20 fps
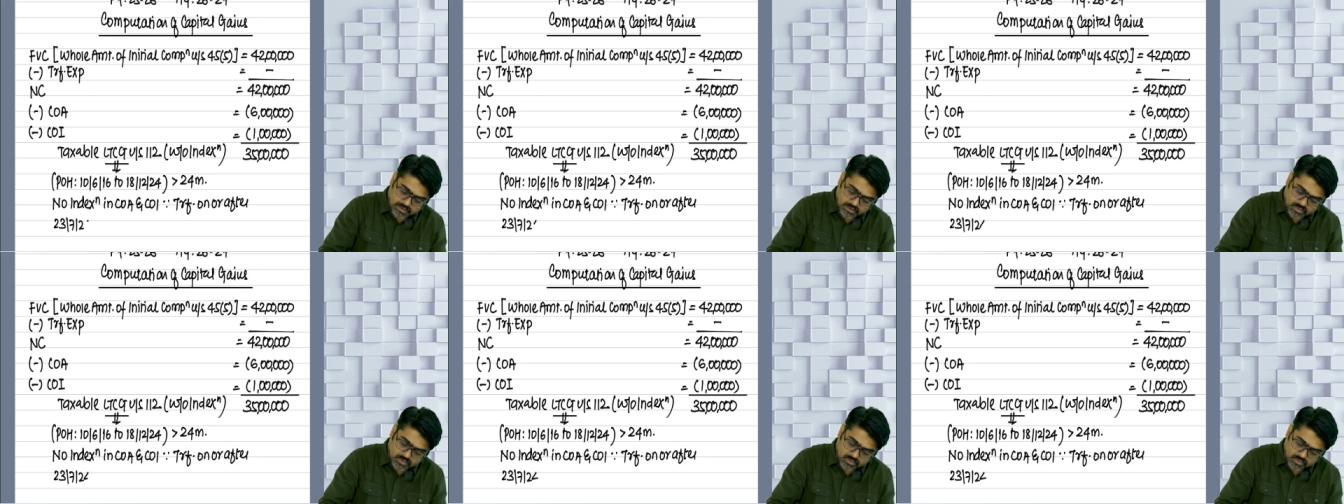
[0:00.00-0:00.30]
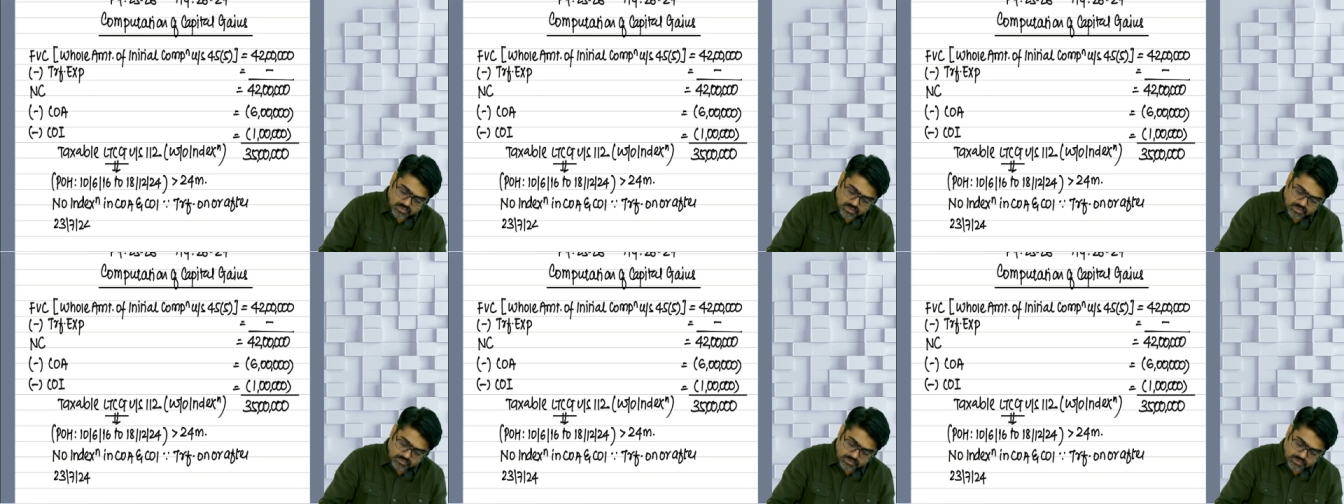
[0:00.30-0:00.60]

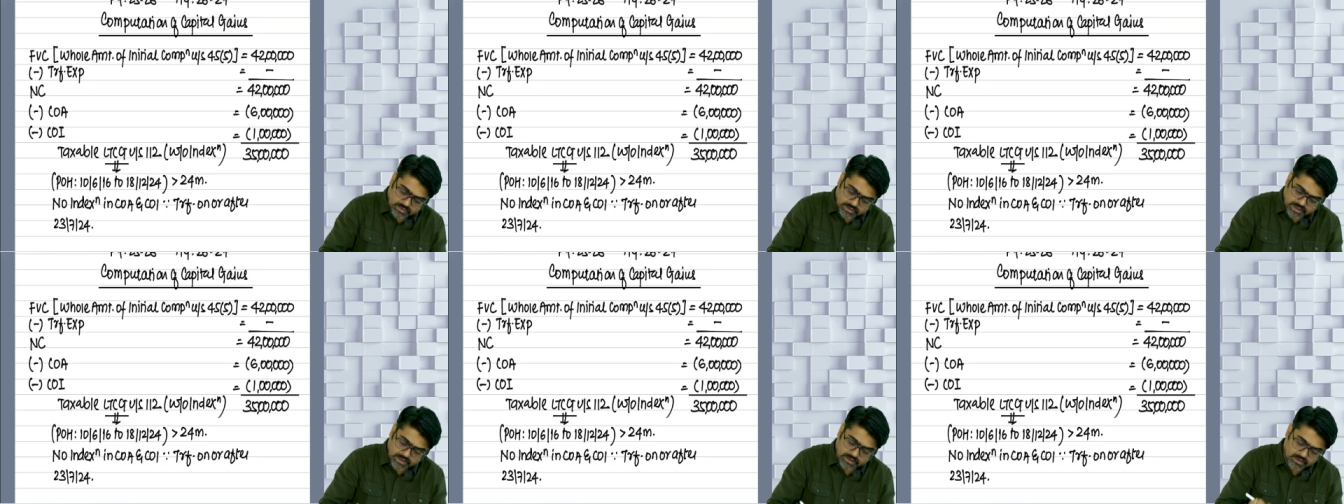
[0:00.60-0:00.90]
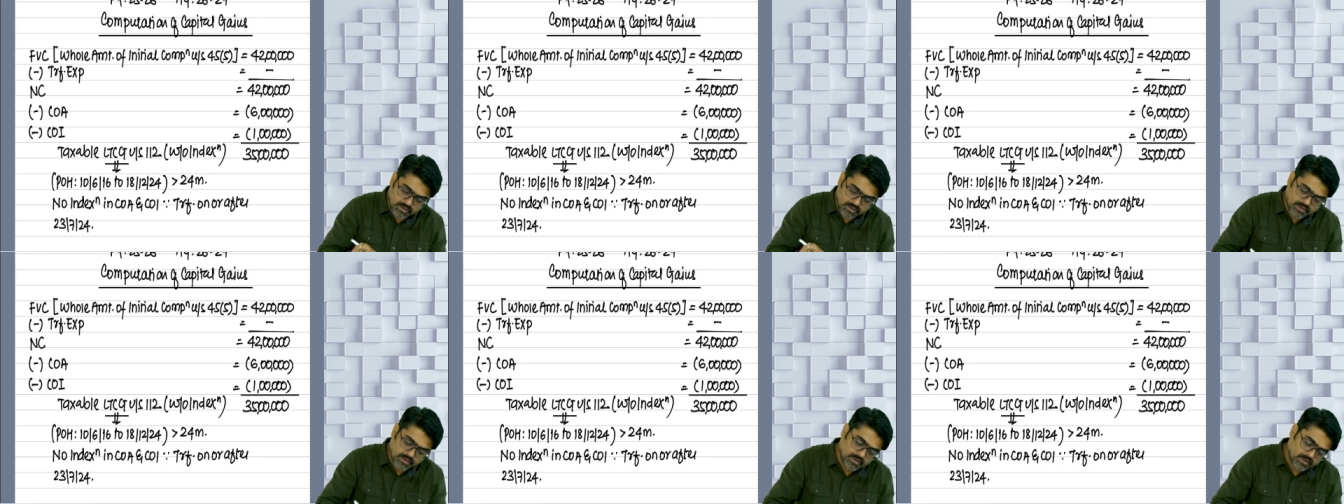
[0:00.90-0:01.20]

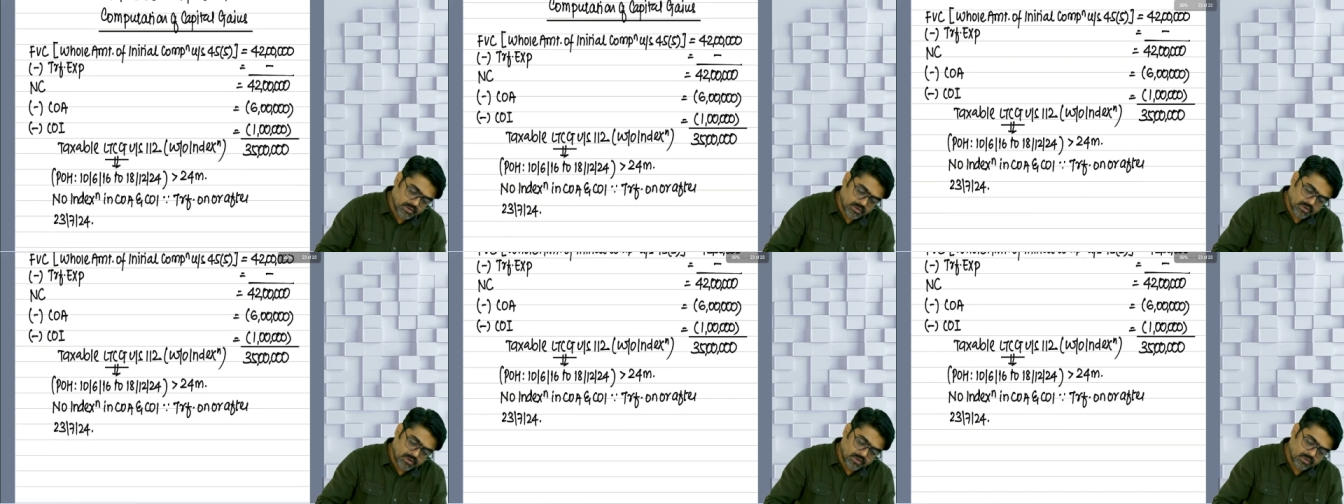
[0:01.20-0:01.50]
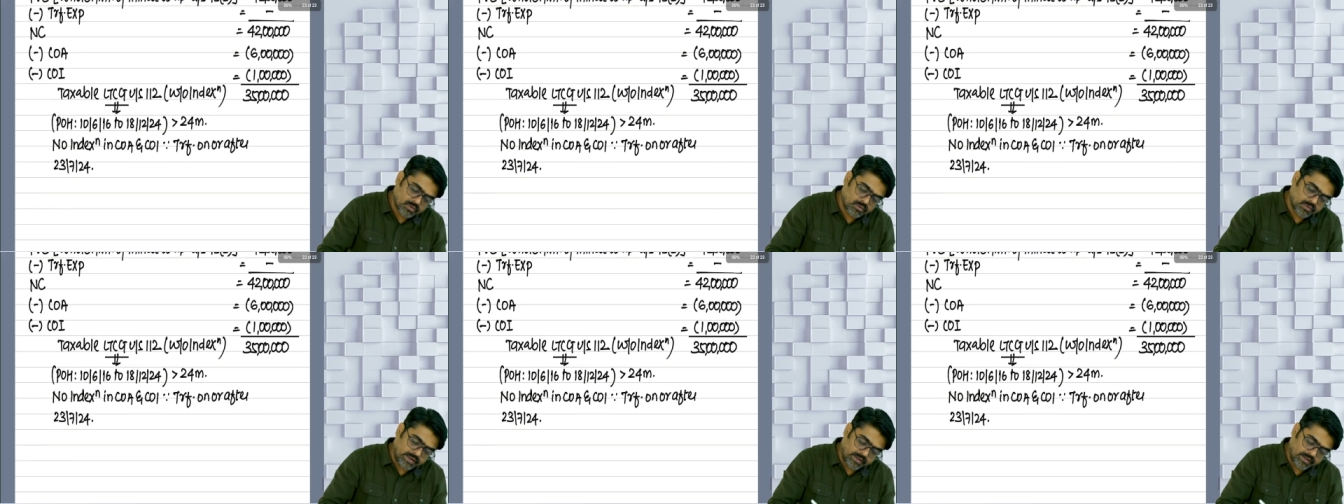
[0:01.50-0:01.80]

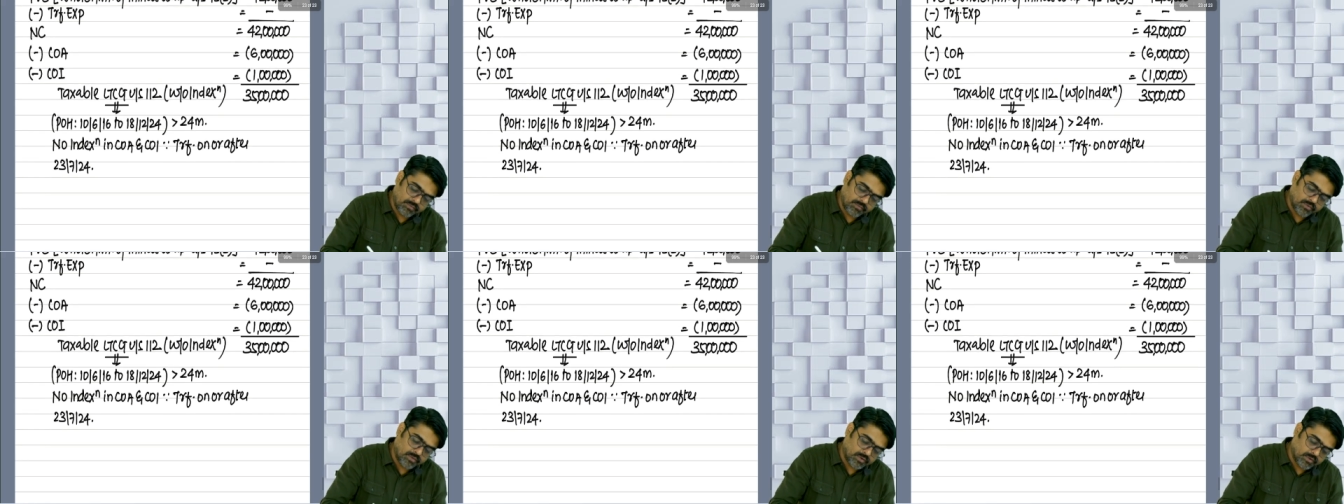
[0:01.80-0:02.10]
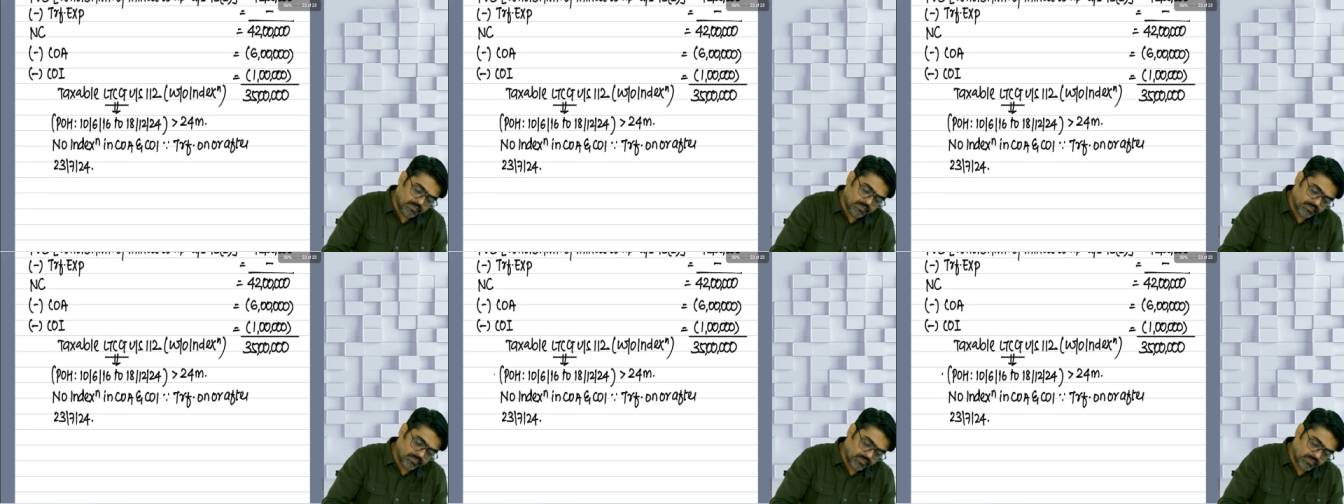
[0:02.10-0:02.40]
2024.
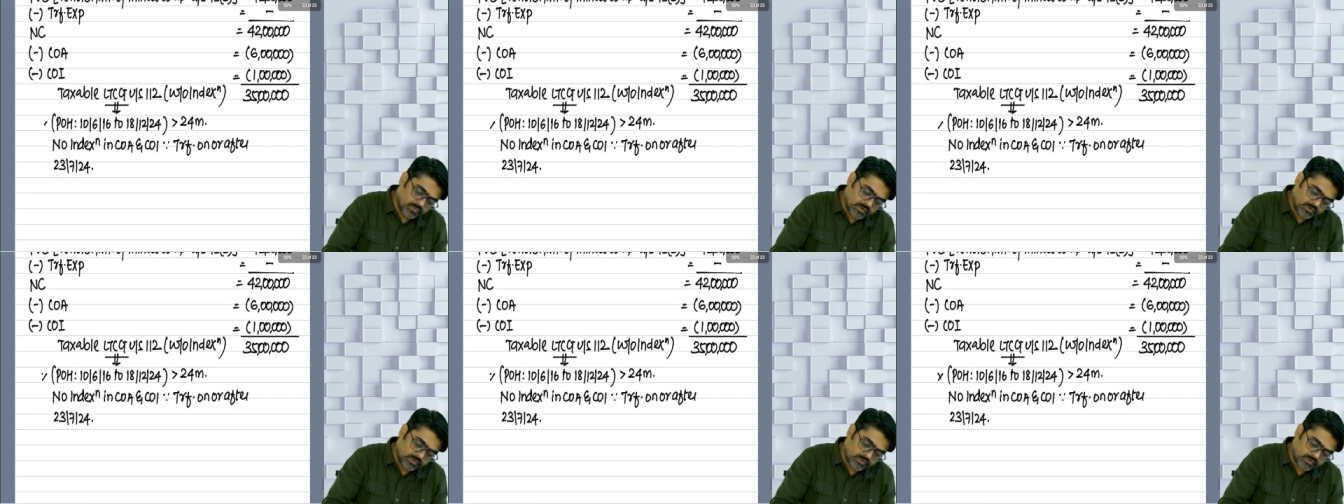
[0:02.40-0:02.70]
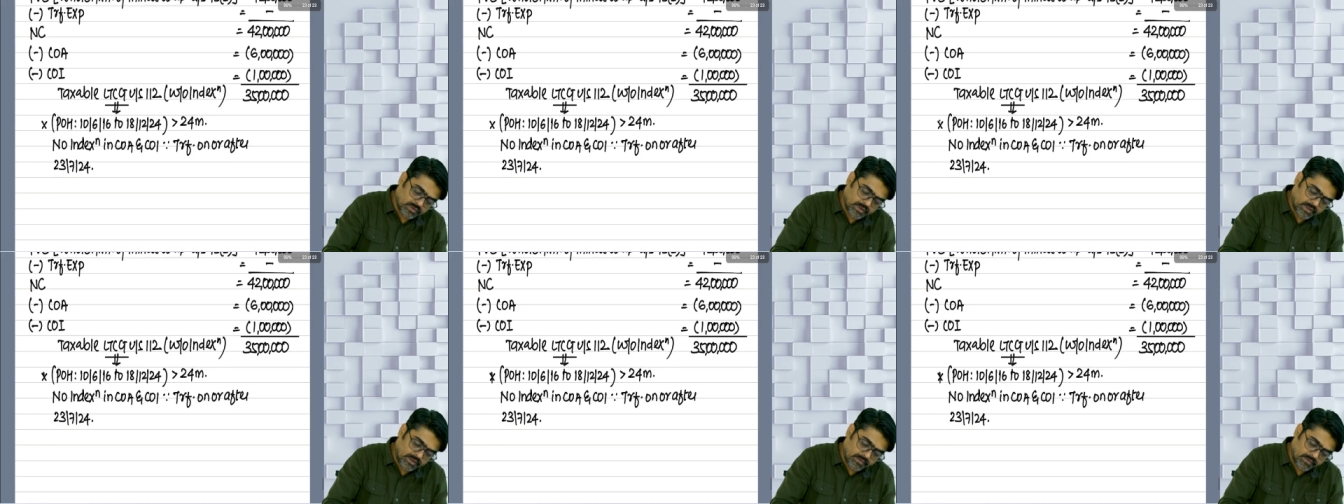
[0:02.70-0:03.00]
This
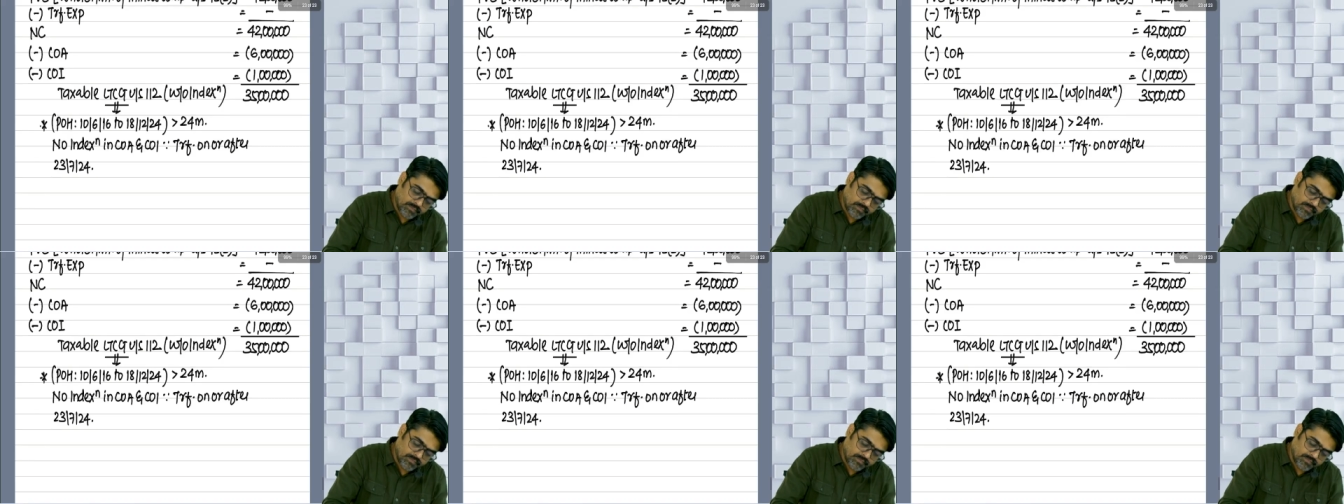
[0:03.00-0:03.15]
thing